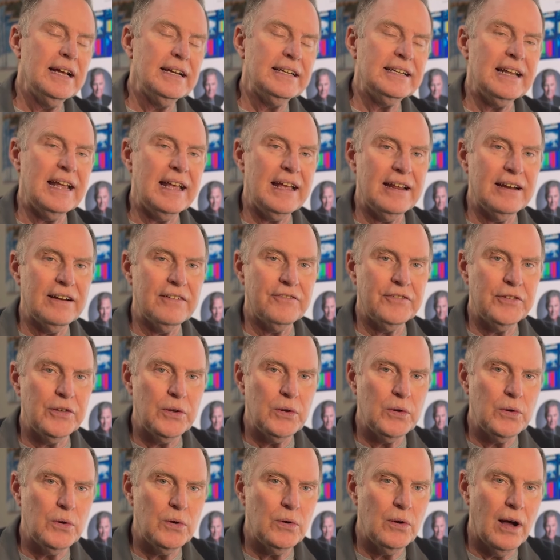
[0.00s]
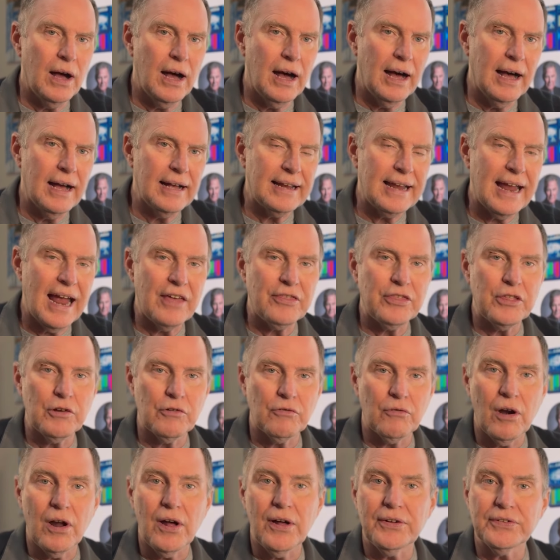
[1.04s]
to interview Kathy
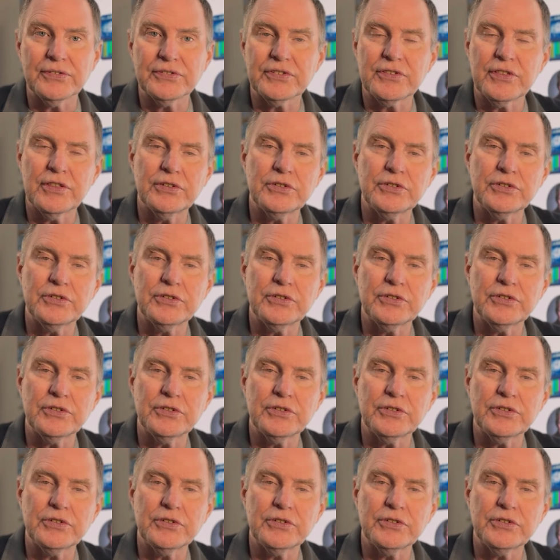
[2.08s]
Rawls,